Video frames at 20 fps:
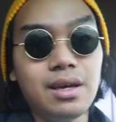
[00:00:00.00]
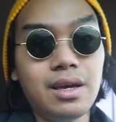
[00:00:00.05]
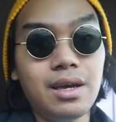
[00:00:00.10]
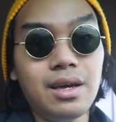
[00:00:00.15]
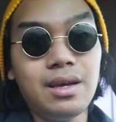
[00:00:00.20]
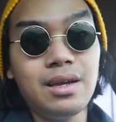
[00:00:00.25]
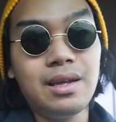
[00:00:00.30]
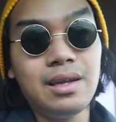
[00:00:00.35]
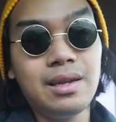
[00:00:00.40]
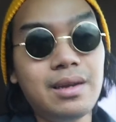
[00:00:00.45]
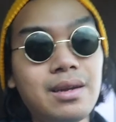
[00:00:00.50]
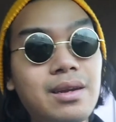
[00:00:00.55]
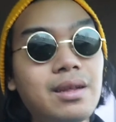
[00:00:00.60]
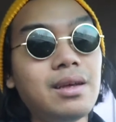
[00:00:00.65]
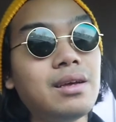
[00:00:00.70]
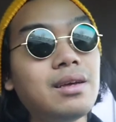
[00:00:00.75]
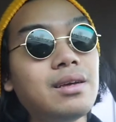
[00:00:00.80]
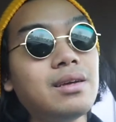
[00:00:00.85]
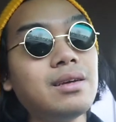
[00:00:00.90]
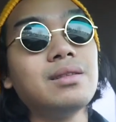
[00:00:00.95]
and
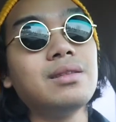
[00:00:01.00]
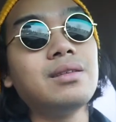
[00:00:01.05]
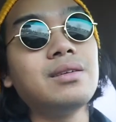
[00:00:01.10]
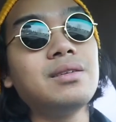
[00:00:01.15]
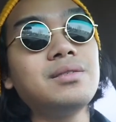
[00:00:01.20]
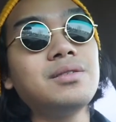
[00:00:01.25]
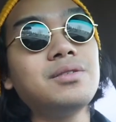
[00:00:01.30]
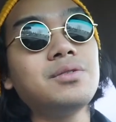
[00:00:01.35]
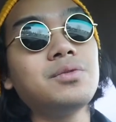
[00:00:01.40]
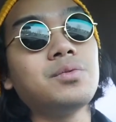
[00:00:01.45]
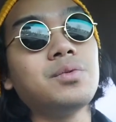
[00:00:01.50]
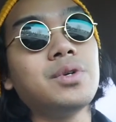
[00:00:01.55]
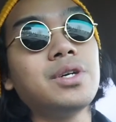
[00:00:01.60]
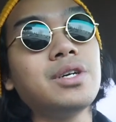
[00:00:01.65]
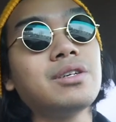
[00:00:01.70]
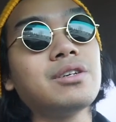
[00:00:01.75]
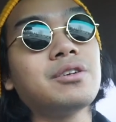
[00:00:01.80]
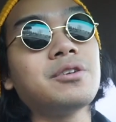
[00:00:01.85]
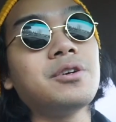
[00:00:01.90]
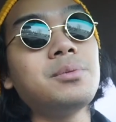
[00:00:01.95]
there's this
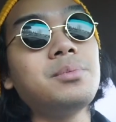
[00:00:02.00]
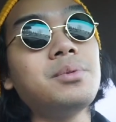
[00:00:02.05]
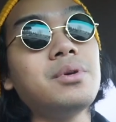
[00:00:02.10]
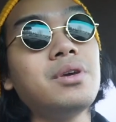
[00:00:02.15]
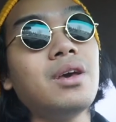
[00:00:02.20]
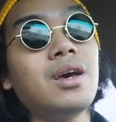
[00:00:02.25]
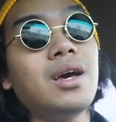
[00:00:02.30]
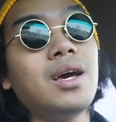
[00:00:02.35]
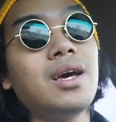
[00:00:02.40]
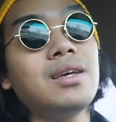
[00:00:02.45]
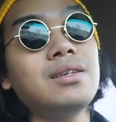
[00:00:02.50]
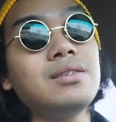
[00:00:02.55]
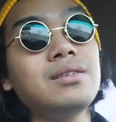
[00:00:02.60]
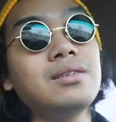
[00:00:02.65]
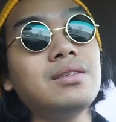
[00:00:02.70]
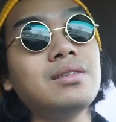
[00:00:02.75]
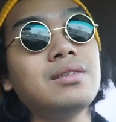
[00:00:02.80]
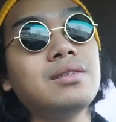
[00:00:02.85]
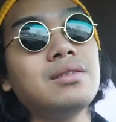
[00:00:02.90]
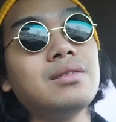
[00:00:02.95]
weird, creepy guy
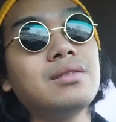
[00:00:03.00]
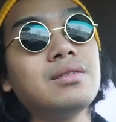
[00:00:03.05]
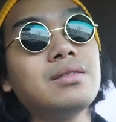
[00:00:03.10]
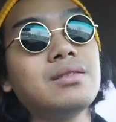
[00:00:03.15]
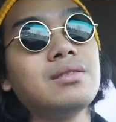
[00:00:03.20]
just